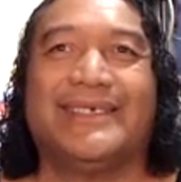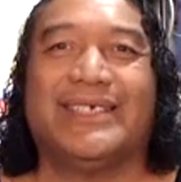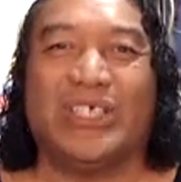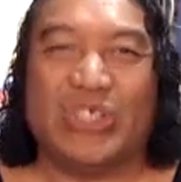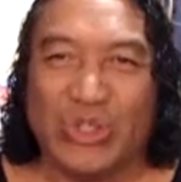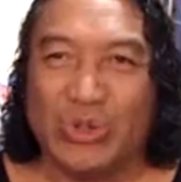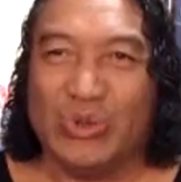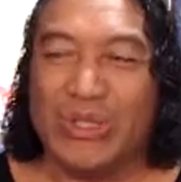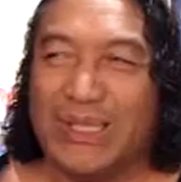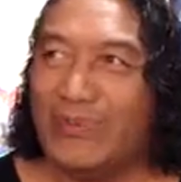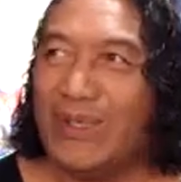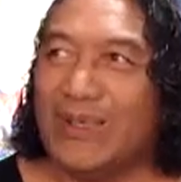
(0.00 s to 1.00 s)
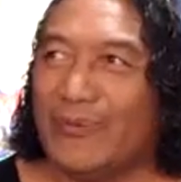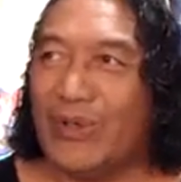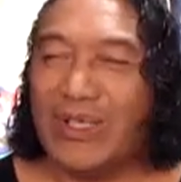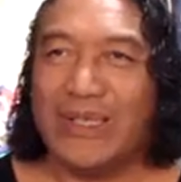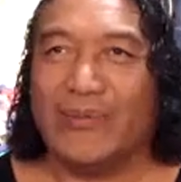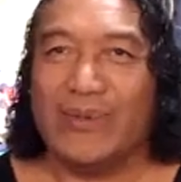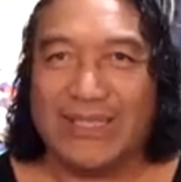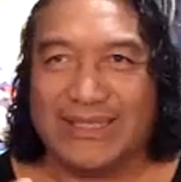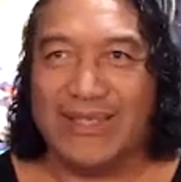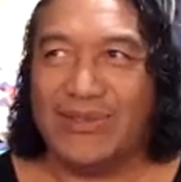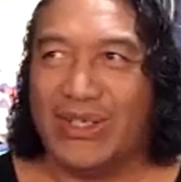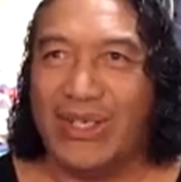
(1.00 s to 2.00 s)
It's you giving the forgiveness
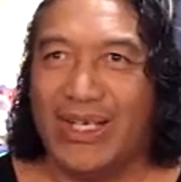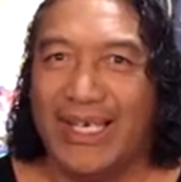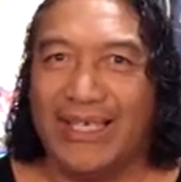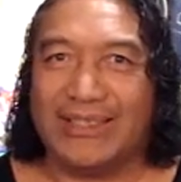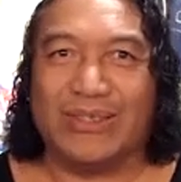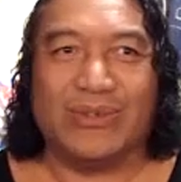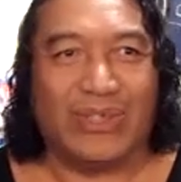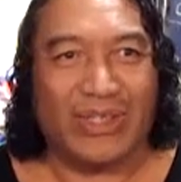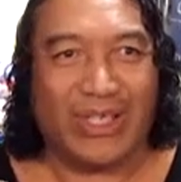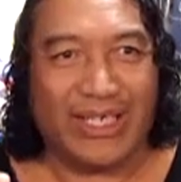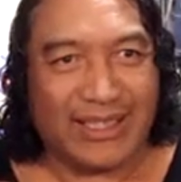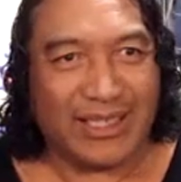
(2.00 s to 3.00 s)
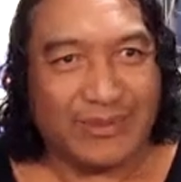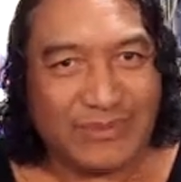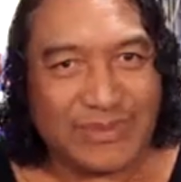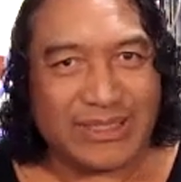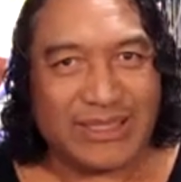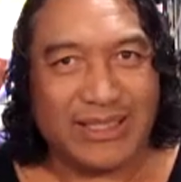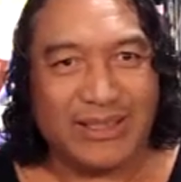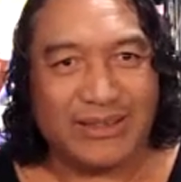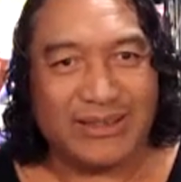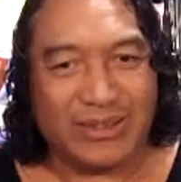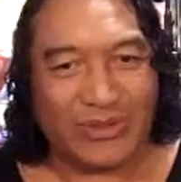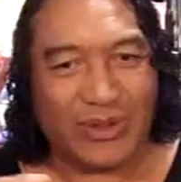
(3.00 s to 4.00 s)
and the light. So the light comes
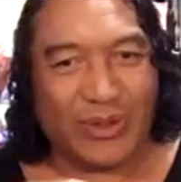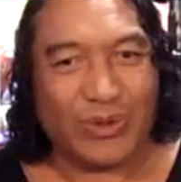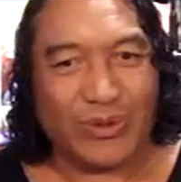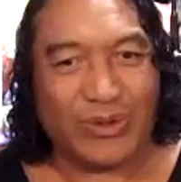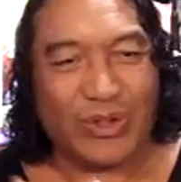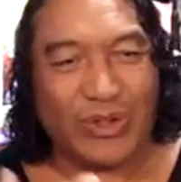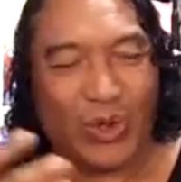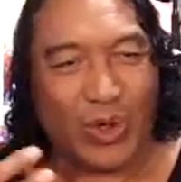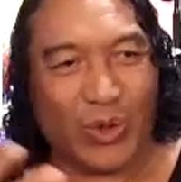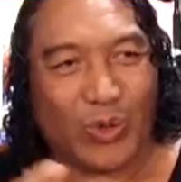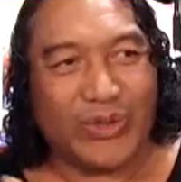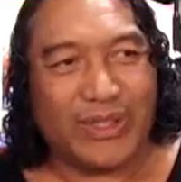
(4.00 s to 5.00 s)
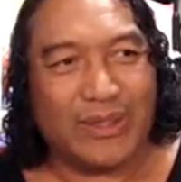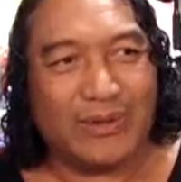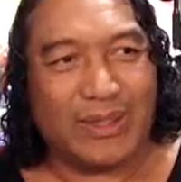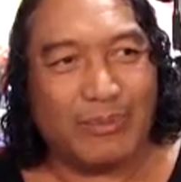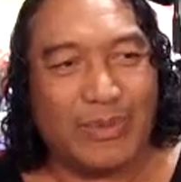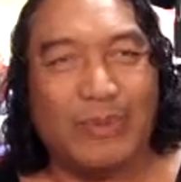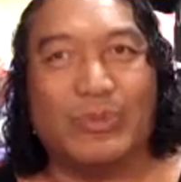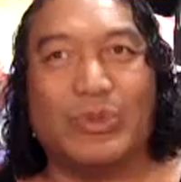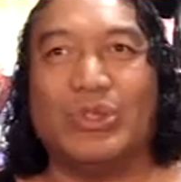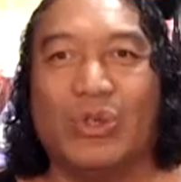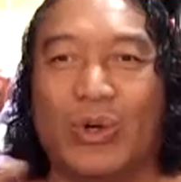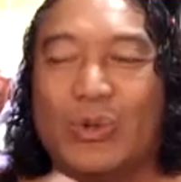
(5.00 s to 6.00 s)
to hold, you hold the memory,
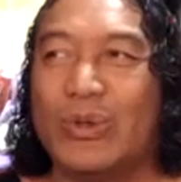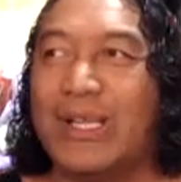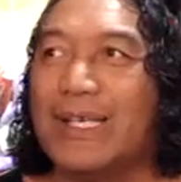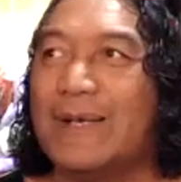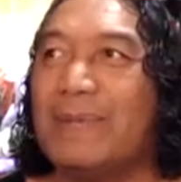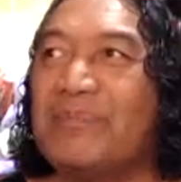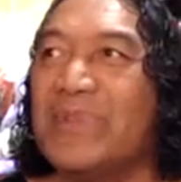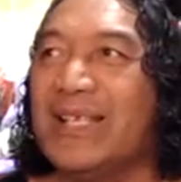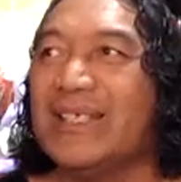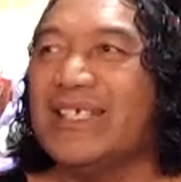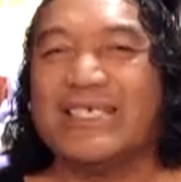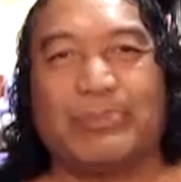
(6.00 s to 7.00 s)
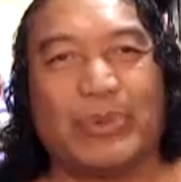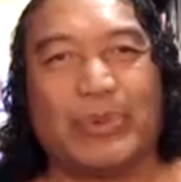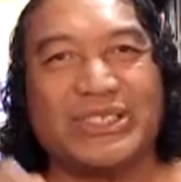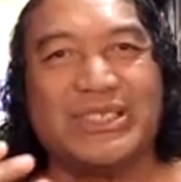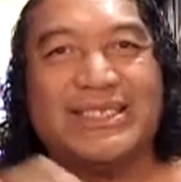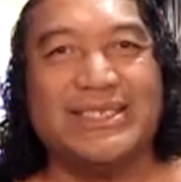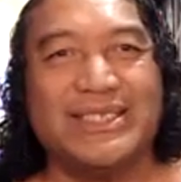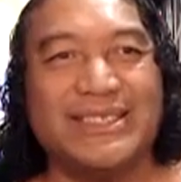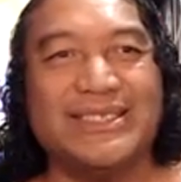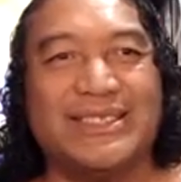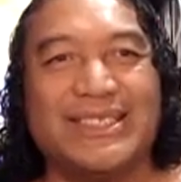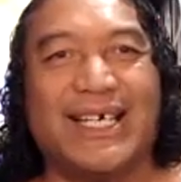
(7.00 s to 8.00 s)
you hold the expression
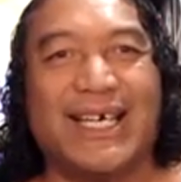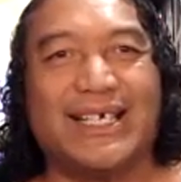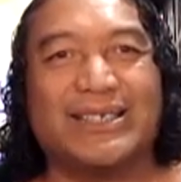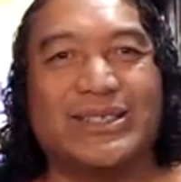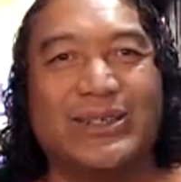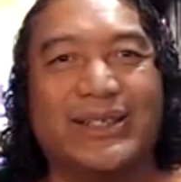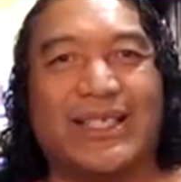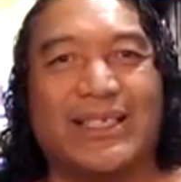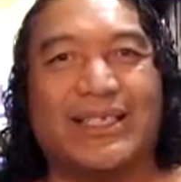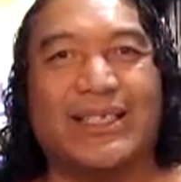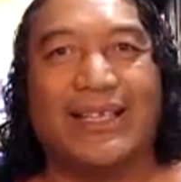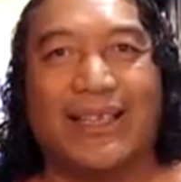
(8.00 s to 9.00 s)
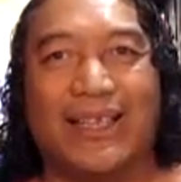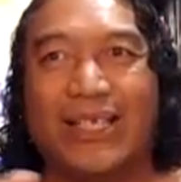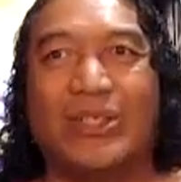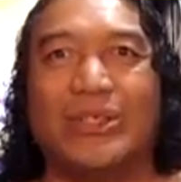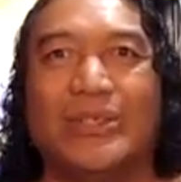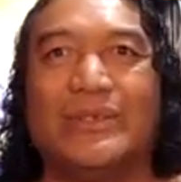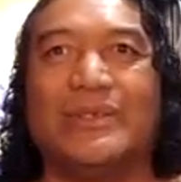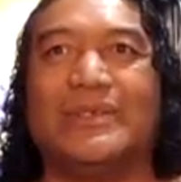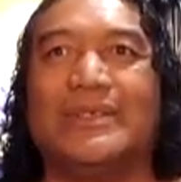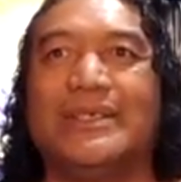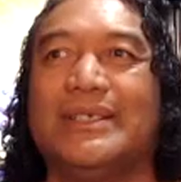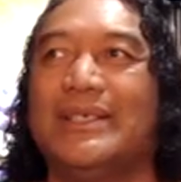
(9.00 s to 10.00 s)
in the dark, so that they do
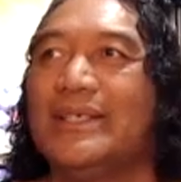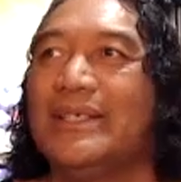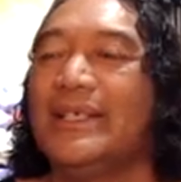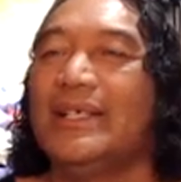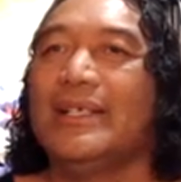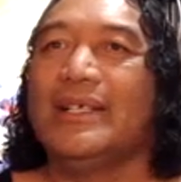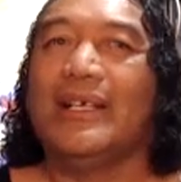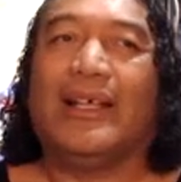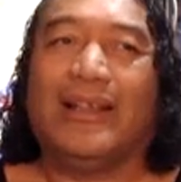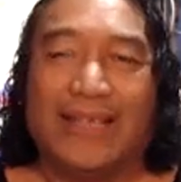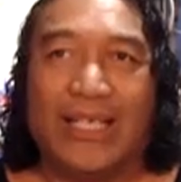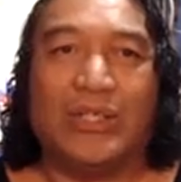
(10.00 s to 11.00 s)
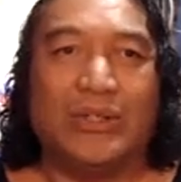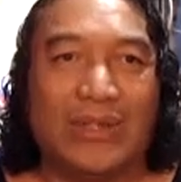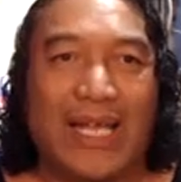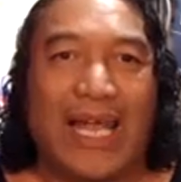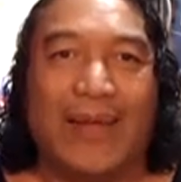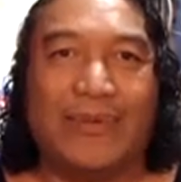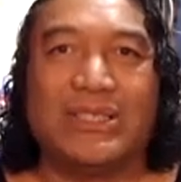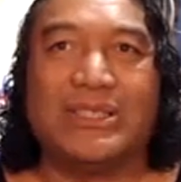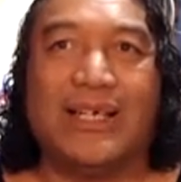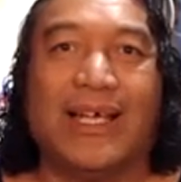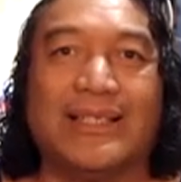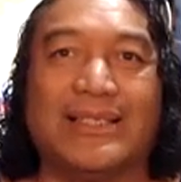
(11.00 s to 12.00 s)
have a
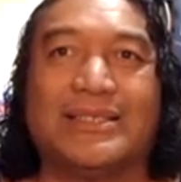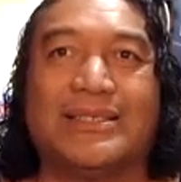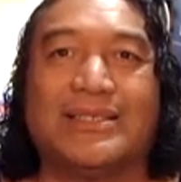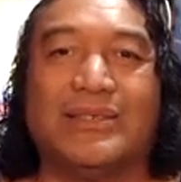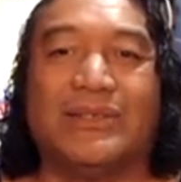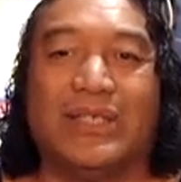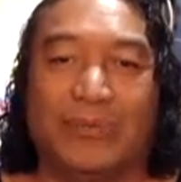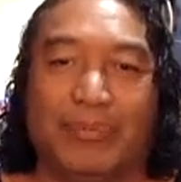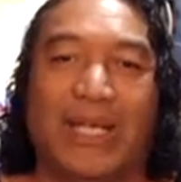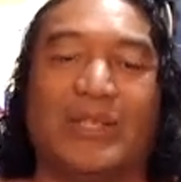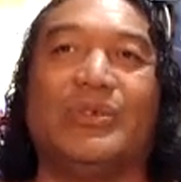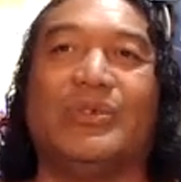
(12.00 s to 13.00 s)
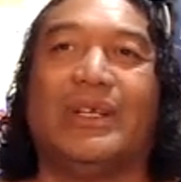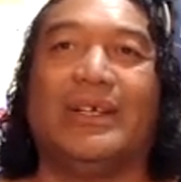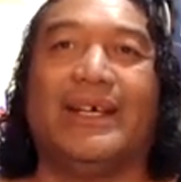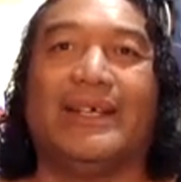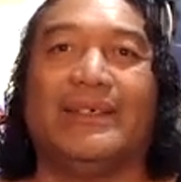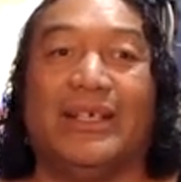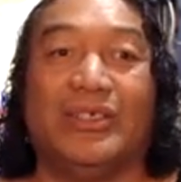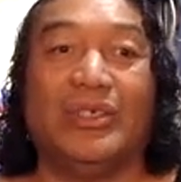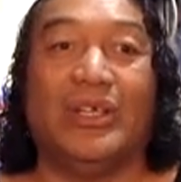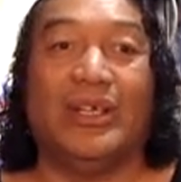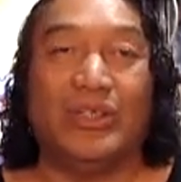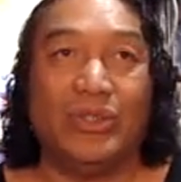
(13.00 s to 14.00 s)
chance to get back to the light,
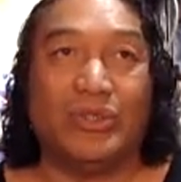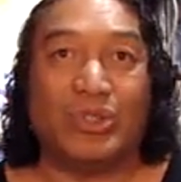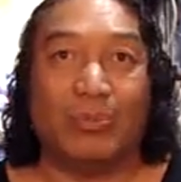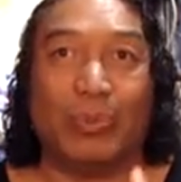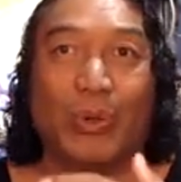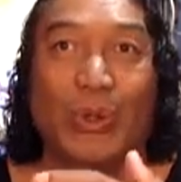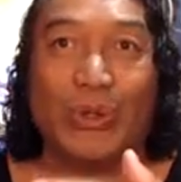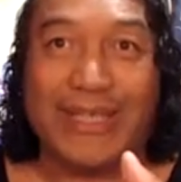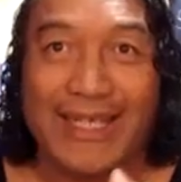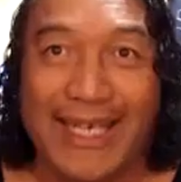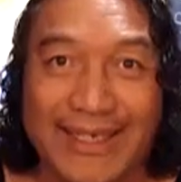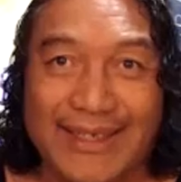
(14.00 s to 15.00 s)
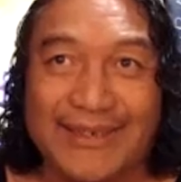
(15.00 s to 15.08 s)
and you support that.